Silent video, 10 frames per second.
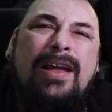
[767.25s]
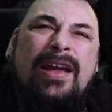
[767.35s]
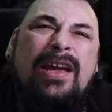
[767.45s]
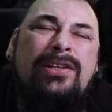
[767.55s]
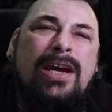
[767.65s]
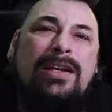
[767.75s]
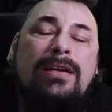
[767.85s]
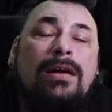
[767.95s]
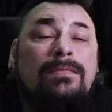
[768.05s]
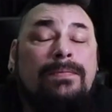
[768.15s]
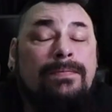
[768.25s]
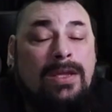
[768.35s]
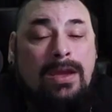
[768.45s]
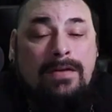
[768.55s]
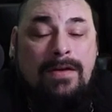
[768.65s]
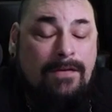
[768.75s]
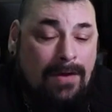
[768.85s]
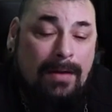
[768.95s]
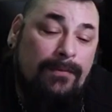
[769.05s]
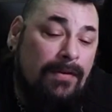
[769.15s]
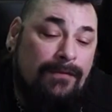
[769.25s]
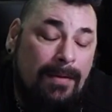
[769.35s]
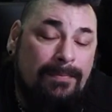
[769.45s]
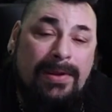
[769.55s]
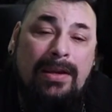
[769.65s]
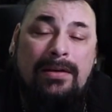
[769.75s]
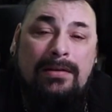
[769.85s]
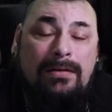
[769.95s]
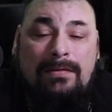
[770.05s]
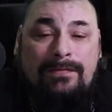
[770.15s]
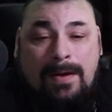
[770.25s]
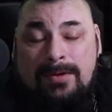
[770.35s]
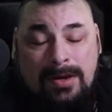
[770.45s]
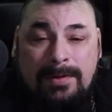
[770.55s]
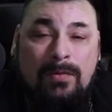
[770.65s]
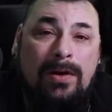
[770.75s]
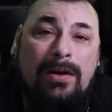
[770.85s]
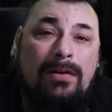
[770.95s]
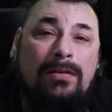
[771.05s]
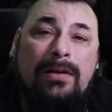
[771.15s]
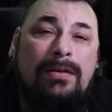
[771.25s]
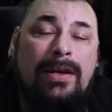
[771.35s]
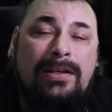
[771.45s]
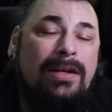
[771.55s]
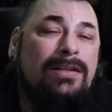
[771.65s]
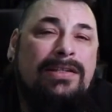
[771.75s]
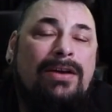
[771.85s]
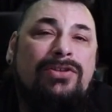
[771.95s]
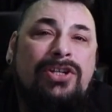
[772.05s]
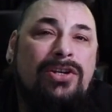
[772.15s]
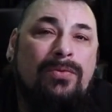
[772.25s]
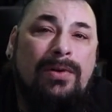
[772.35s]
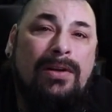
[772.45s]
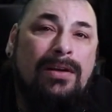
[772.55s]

It doesn't. If I'm gonna be real, it doesn't sound genuine.